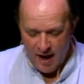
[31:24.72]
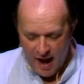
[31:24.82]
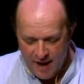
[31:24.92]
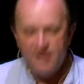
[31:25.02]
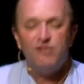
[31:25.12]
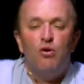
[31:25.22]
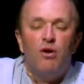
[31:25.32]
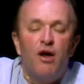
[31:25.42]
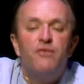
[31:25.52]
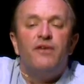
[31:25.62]
And it's
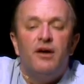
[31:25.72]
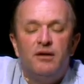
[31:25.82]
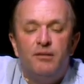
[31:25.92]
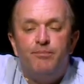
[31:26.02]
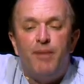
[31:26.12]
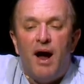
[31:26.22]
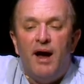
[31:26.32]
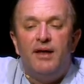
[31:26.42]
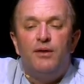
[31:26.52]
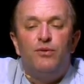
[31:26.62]
all over
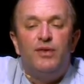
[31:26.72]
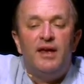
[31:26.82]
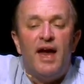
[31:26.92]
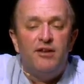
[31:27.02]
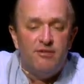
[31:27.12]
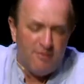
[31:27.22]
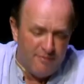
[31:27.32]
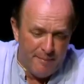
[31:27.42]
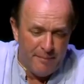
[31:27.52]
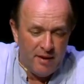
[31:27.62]
by the end of
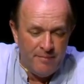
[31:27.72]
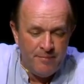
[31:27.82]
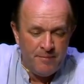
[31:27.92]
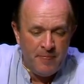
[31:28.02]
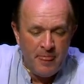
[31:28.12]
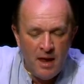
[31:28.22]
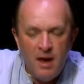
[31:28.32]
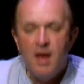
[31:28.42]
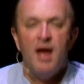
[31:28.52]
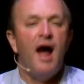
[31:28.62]
November.
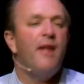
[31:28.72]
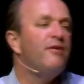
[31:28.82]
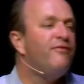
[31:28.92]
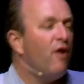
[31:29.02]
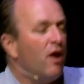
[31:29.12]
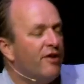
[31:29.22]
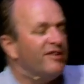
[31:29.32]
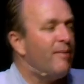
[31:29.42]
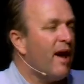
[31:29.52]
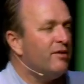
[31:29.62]
And there
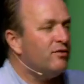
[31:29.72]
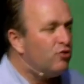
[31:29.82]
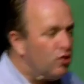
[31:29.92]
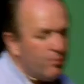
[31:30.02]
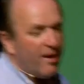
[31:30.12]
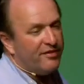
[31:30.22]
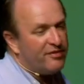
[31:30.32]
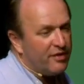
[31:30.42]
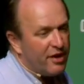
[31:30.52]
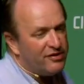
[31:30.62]
follows about two
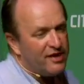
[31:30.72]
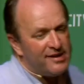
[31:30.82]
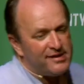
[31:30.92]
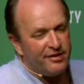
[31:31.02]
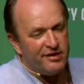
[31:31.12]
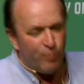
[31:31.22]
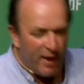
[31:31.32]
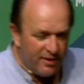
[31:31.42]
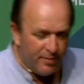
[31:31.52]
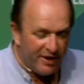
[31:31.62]
months of negotiations
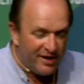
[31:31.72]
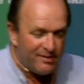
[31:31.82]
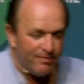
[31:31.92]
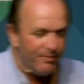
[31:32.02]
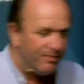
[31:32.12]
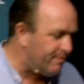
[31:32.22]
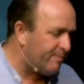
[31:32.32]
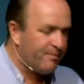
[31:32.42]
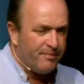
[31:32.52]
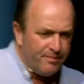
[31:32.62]
when the British
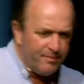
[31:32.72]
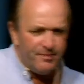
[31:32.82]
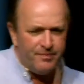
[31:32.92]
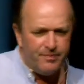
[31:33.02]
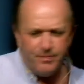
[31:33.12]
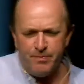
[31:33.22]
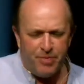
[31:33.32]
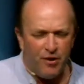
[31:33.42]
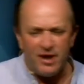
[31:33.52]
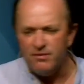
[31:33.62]

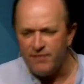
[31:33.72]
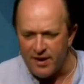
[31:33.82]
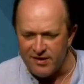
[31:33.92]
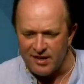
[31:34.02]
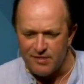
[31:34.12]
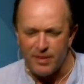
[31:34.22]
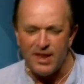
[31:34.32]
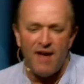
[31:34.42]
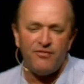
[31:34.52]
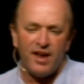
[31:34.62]
threaten various things, but
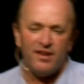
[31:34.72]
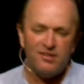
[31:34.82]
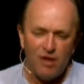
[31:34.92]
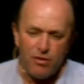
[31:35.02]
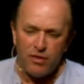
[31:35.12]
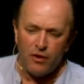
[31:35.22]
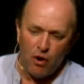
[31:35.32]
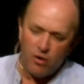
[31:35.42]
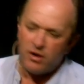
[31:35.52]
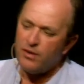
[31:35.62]
the Afghans know that the
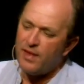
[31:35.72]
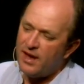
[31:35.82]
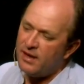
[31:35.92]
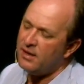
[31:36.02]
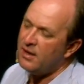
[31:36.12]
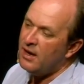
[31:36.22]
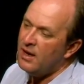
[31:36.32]
longer they